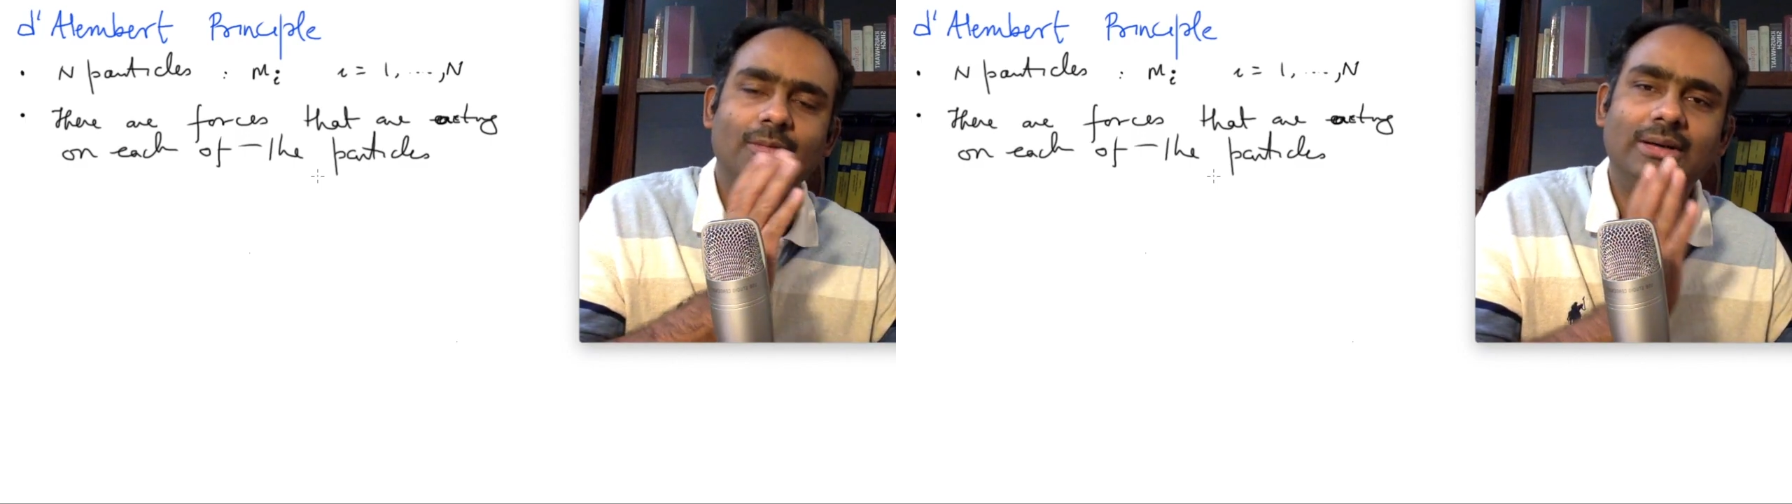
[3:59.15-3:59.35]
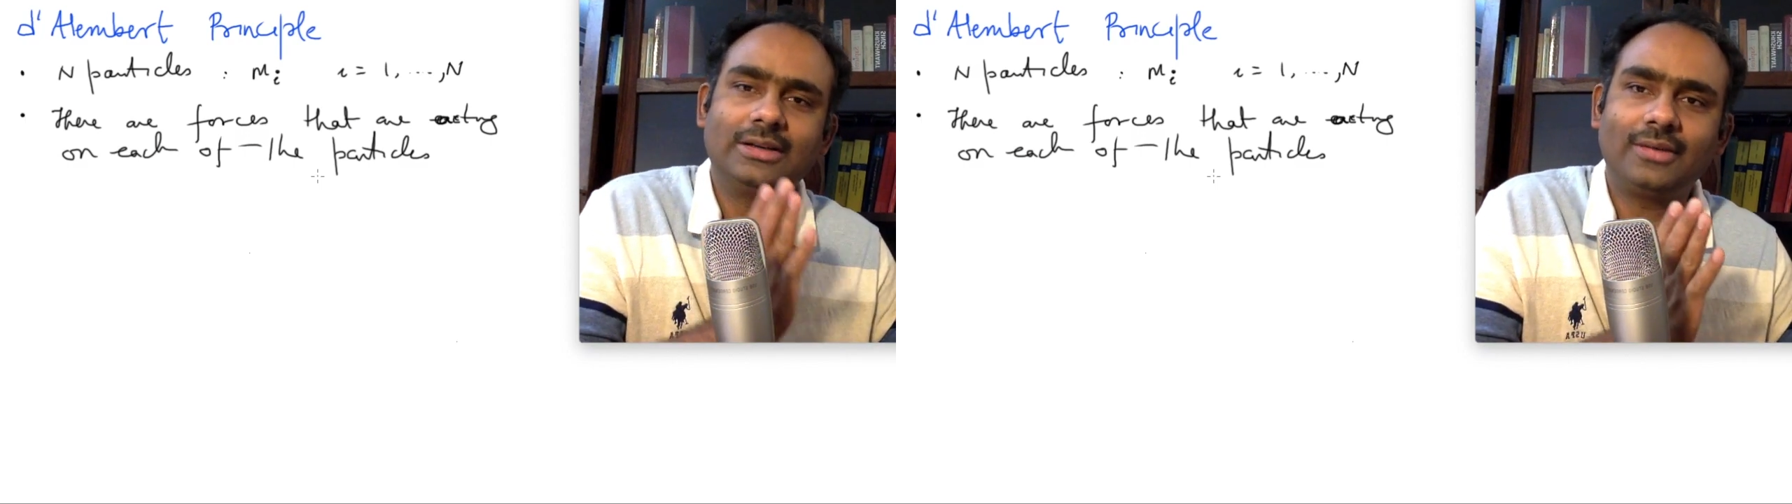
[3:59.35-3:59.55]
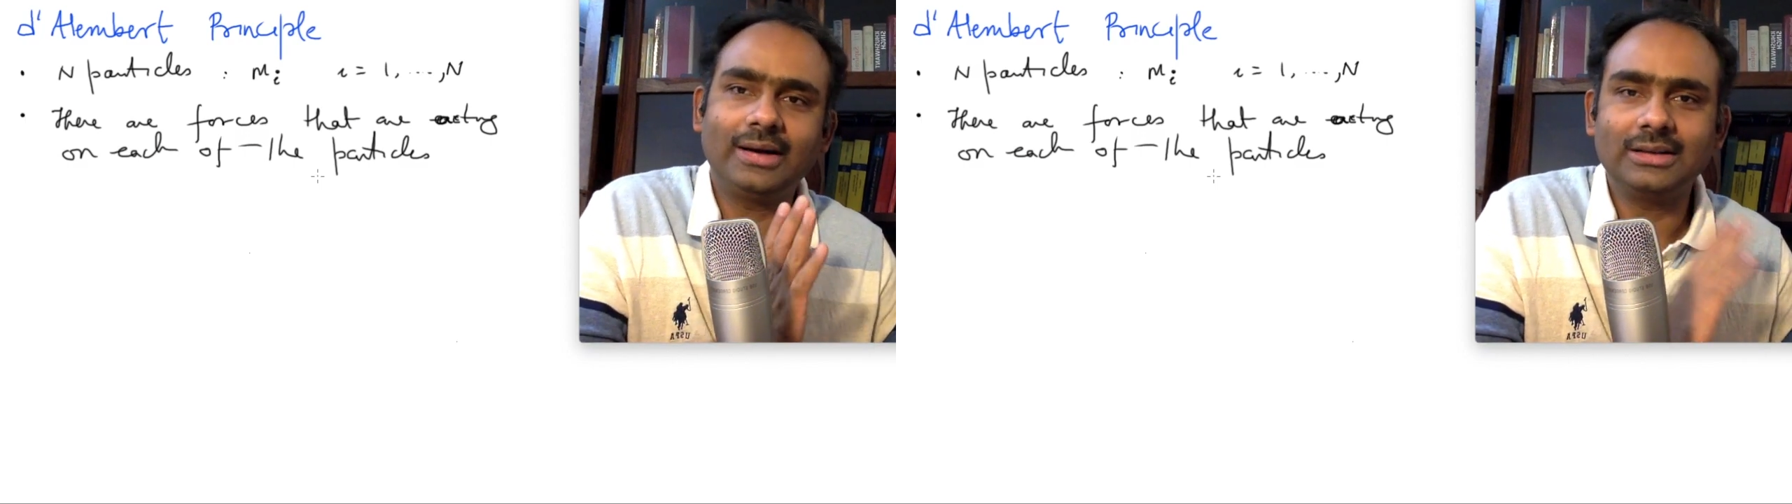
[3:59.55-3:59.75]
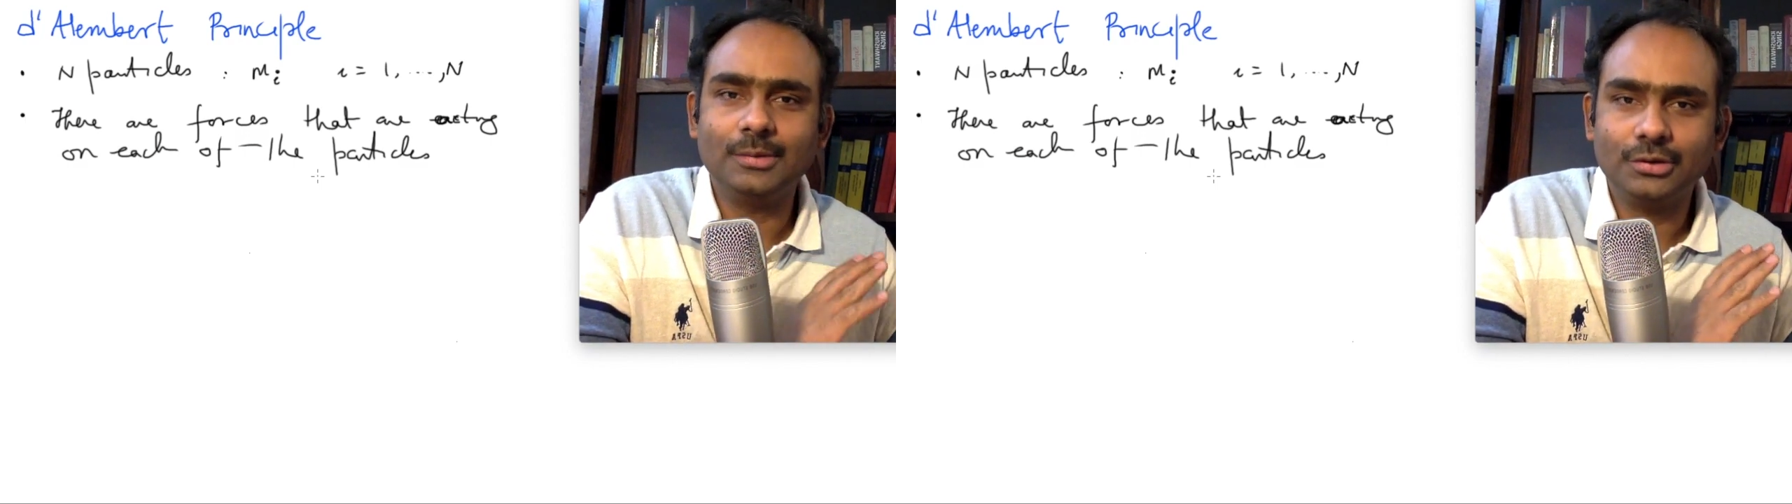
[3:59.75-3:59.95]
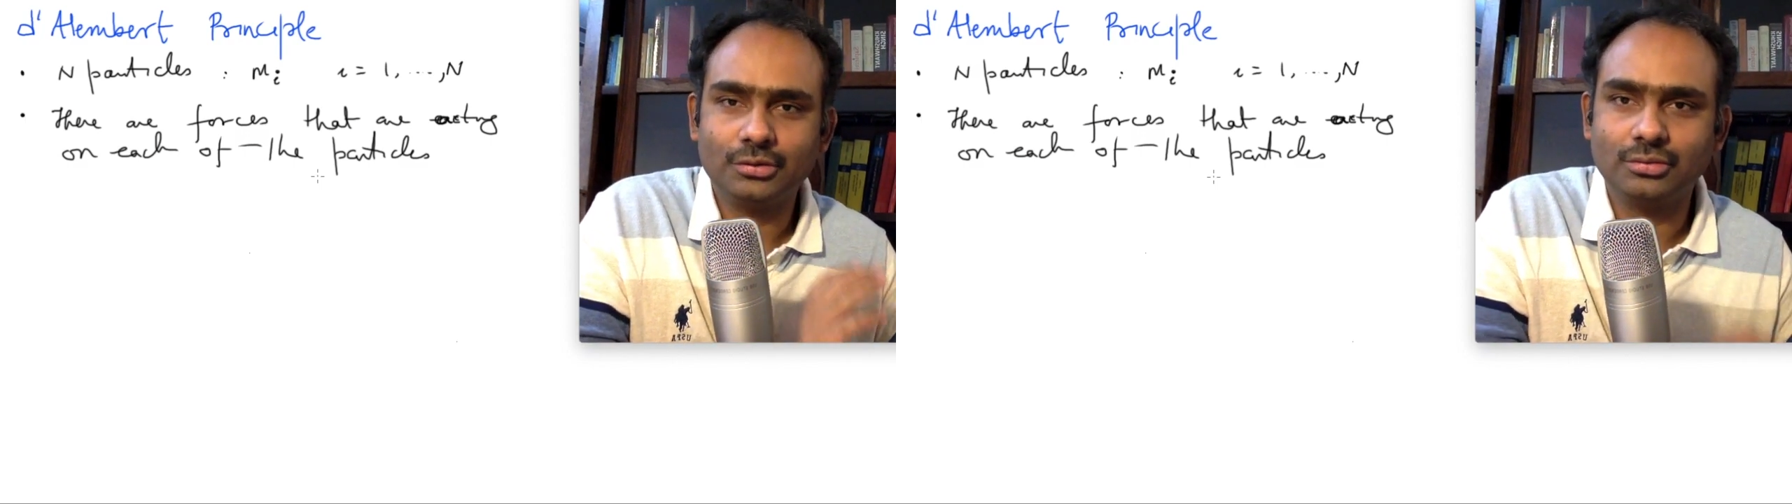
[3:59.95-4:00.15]
will divide them
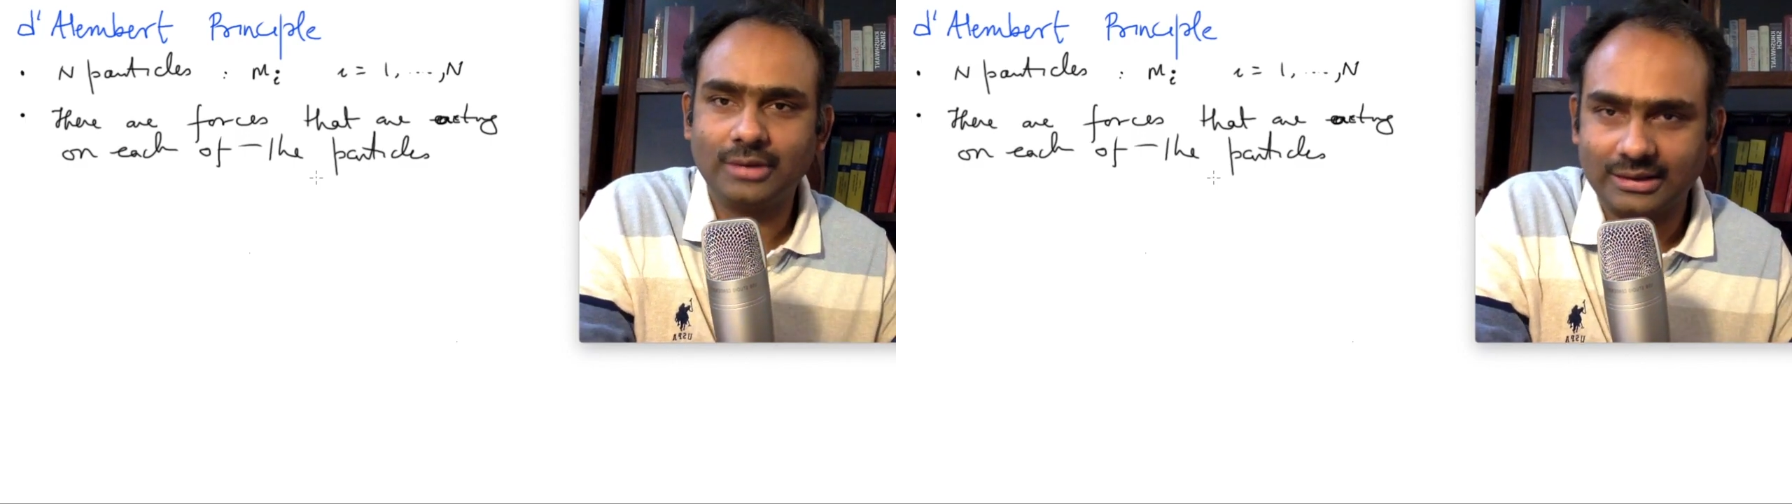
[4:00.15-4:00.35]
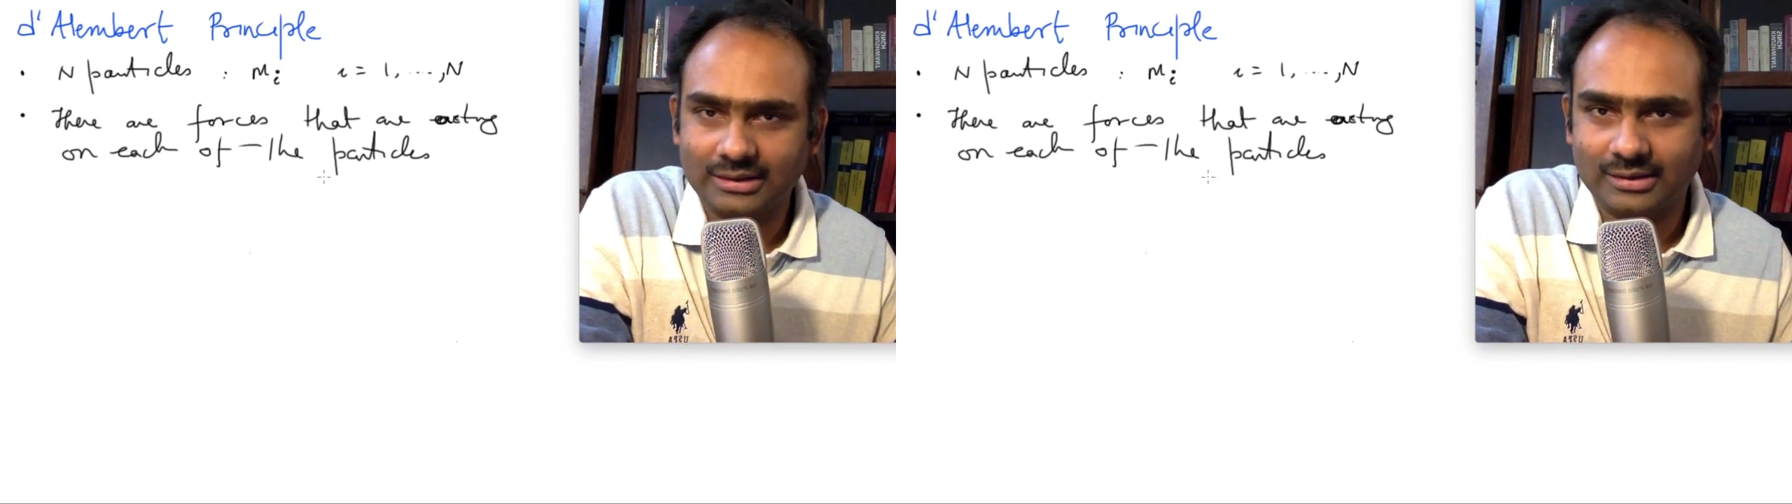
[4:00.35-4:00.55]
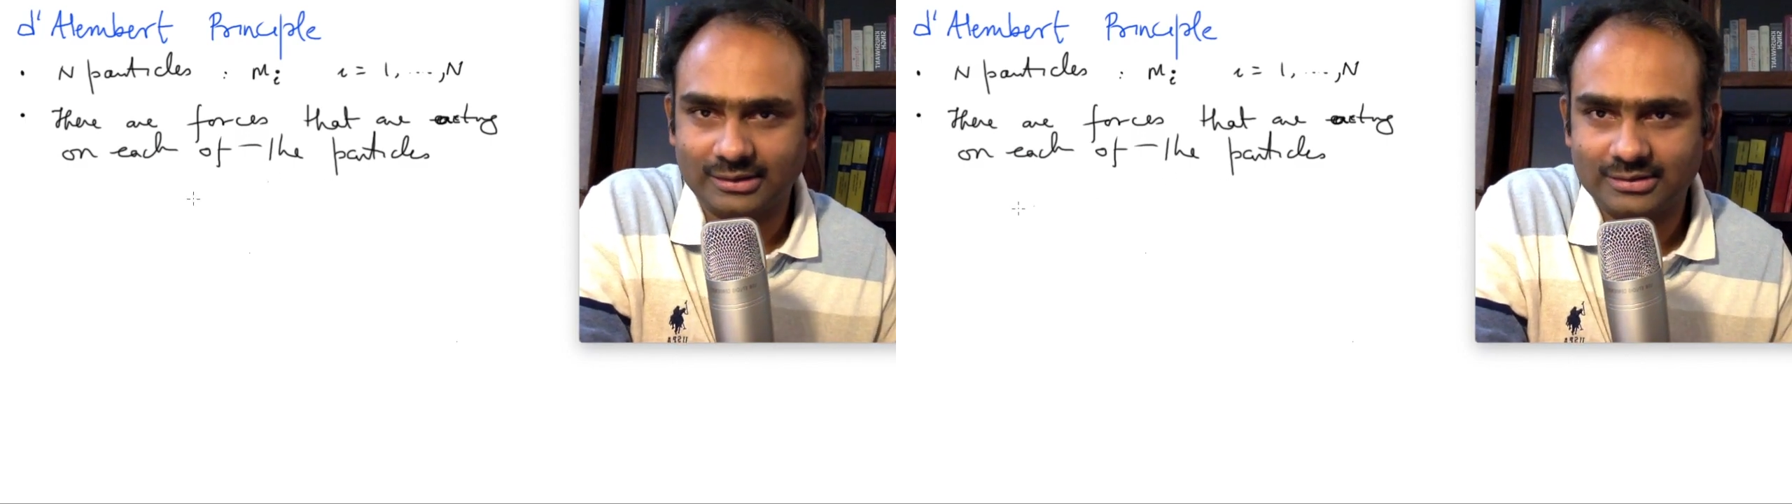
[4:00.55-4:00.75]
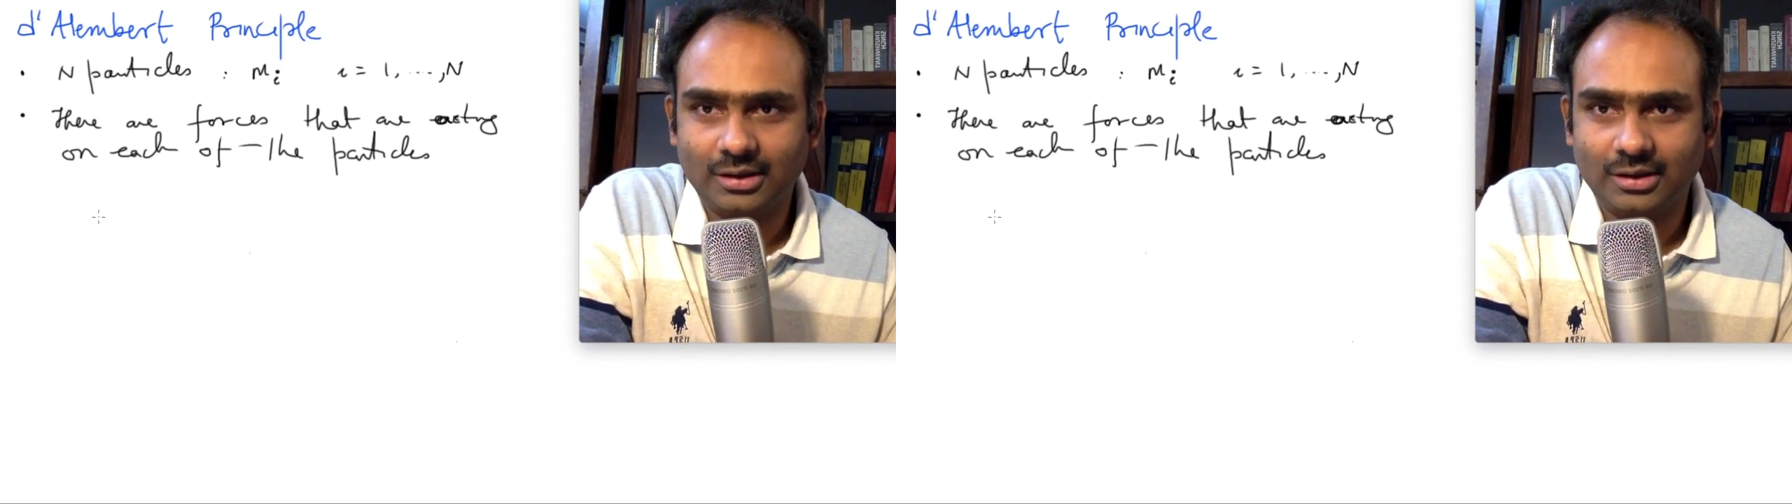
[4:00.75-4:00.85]
into two categories